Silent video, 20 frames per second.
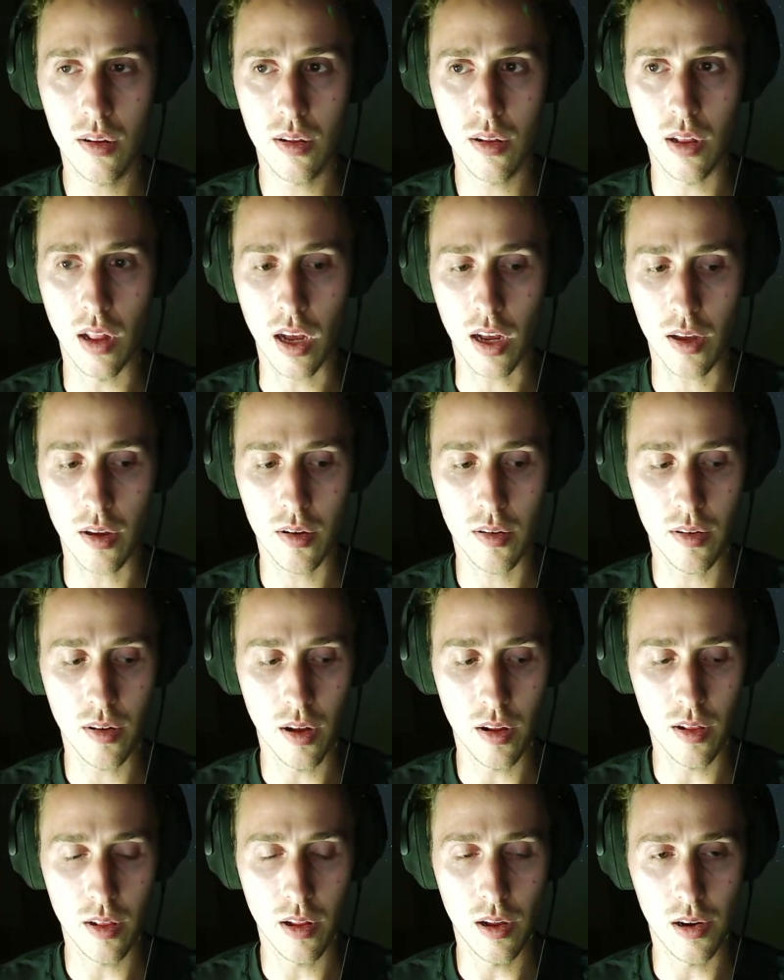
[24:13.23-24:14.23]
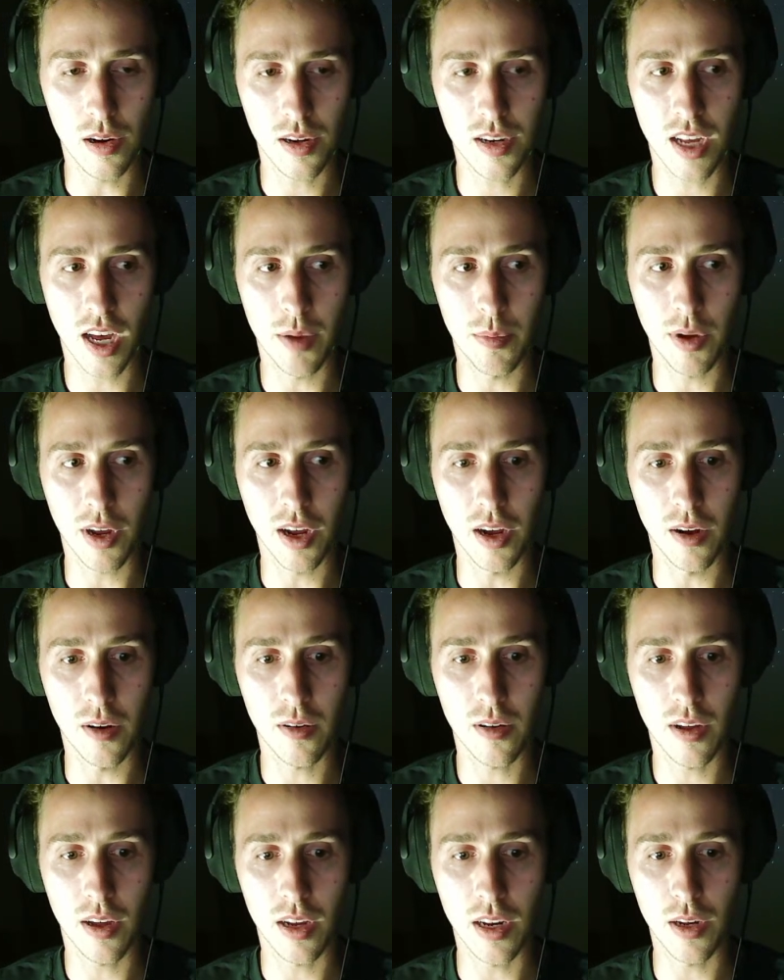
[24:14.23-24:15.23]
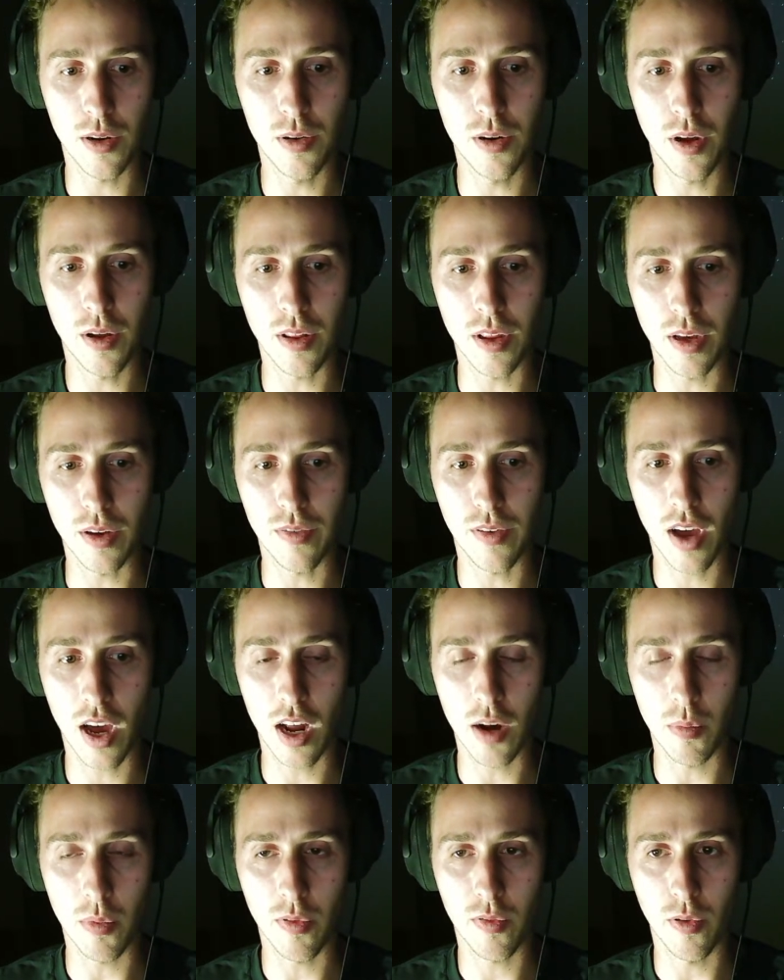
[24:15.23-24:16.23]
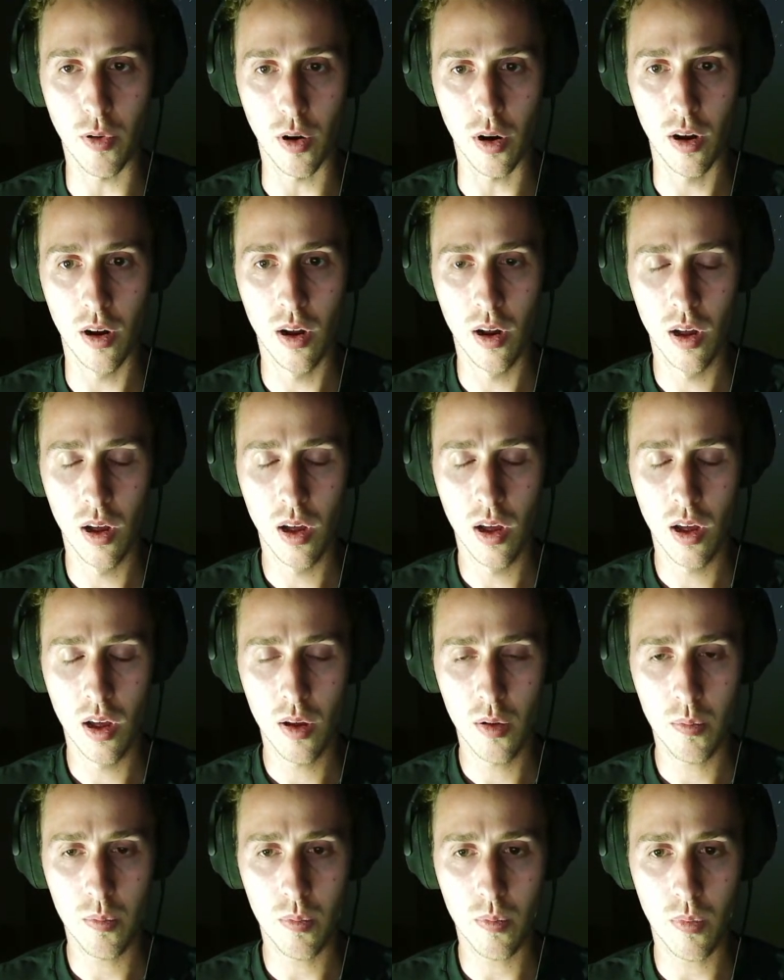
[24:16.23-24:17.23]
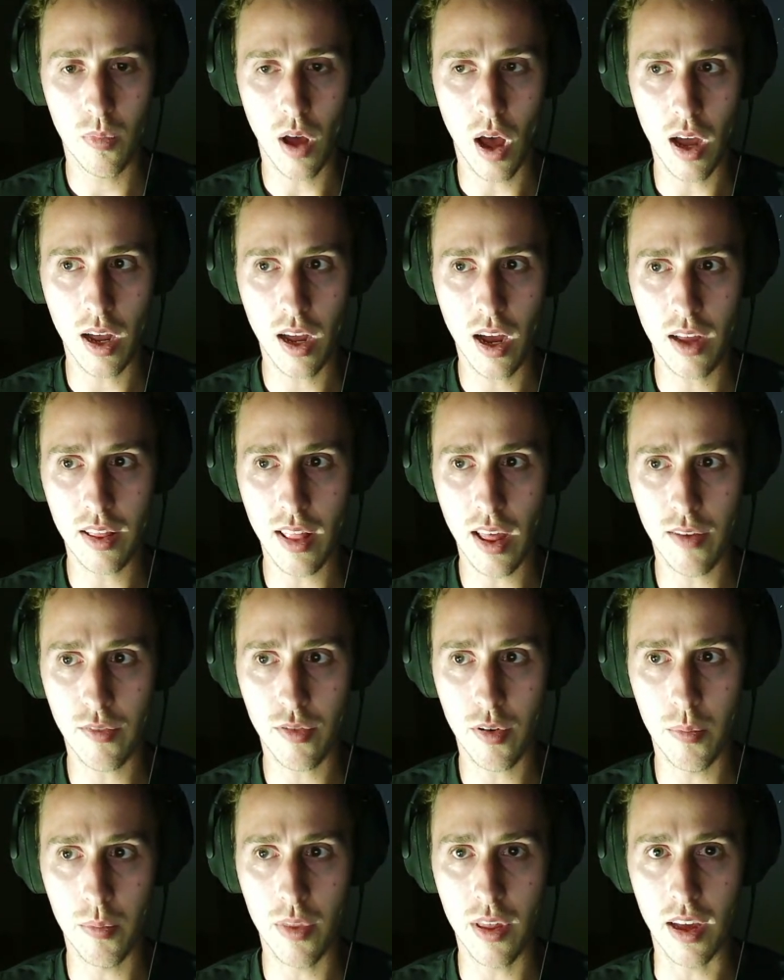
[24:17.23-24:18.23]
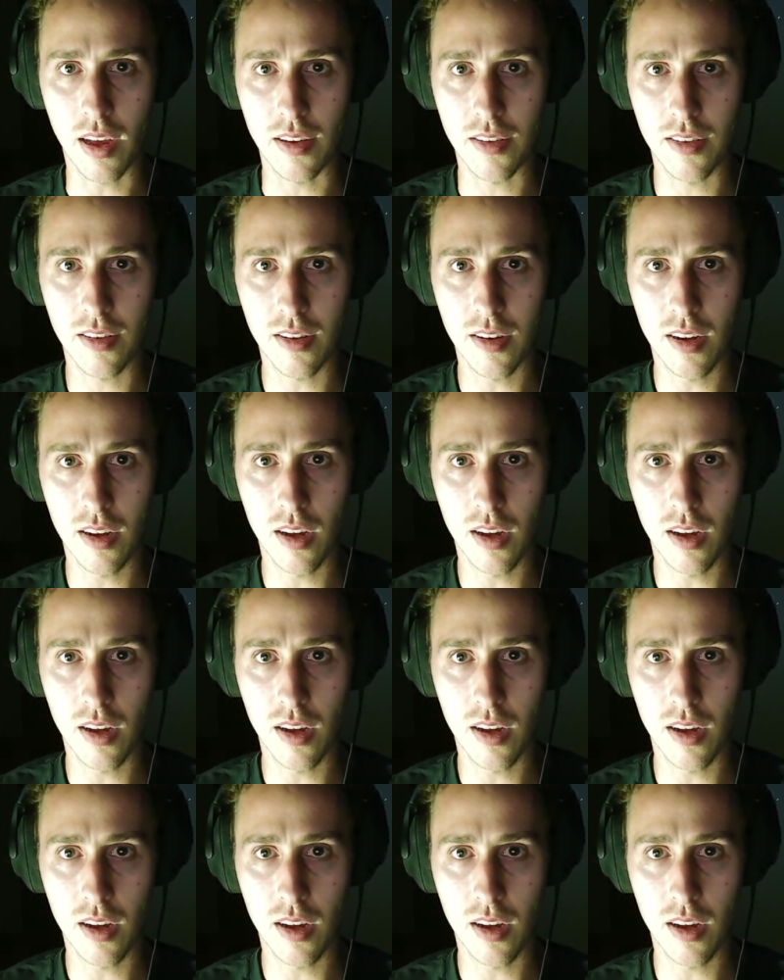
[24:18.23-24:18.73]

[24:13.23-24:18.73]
like a long time ago, and you know that you've had it before? I got that from this.